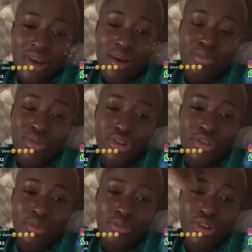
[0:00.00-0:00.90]
I'll block you
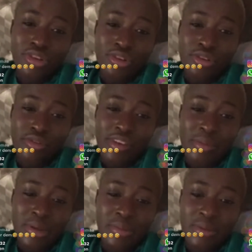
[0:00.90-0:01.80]
all your
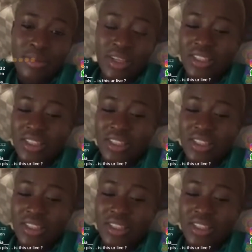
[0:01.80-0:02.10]
family members.